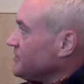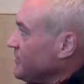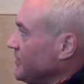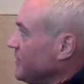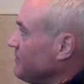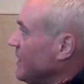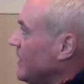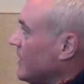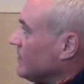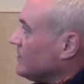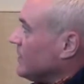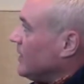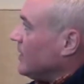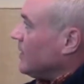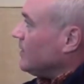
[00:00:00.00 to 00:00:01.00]
to think
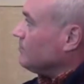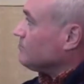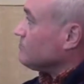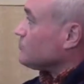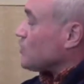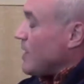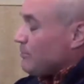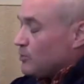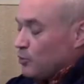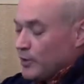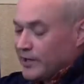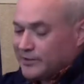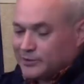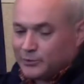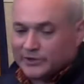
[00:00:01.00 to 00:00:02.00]
about. Tropical
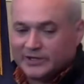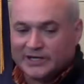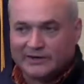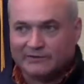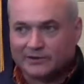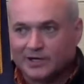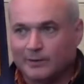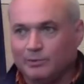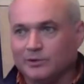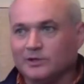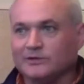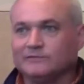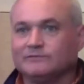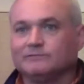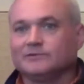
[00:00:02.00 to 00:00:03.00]
weather, we did have a couple
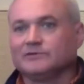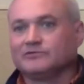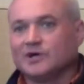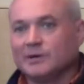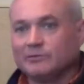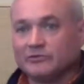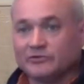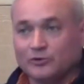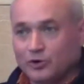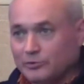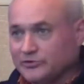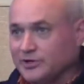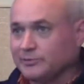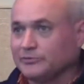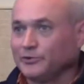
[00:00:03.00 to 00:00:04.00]
of tropical
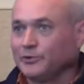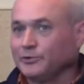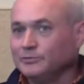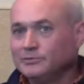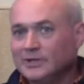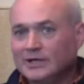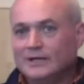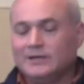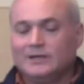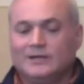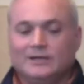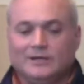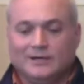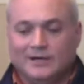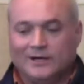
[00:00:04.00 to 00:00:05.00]
storms come through
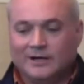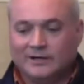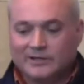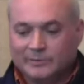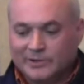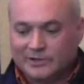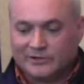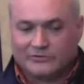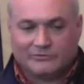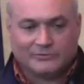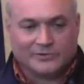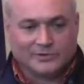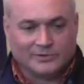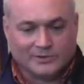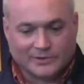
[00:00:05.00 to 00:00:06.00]
in the middle
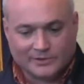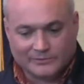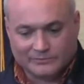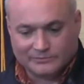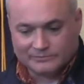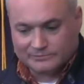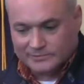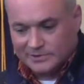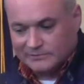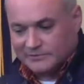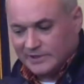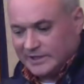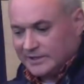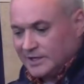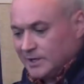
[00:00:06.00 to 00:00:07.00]
of
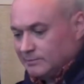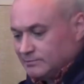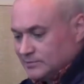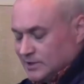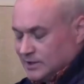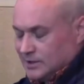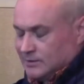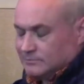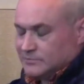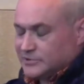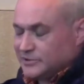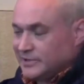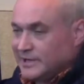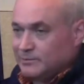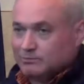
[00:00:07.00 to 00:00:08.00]
cleanup.
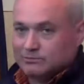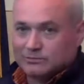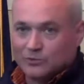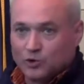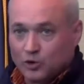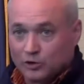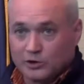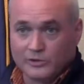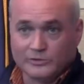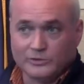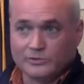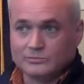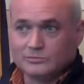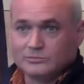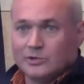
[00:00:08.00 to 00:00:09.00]
Still have oil
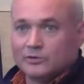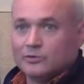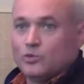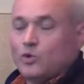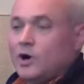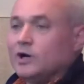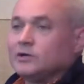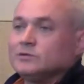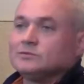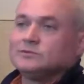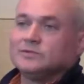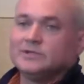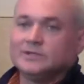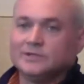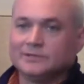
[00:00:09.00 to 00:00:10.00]
on the water.
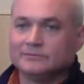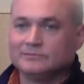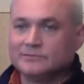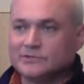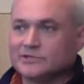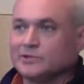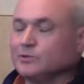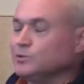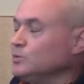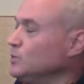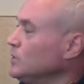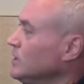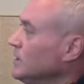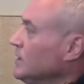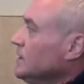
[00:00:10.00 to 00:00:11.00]
So
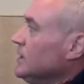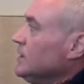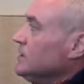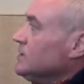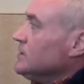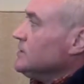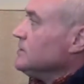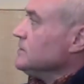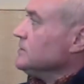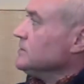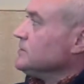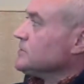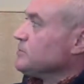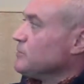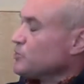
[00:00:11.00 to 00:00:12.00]

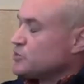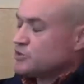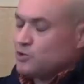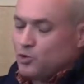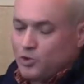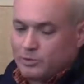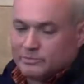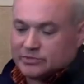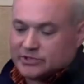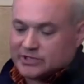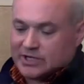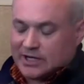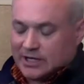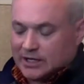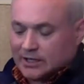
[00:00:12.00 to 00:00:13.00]
some of those storms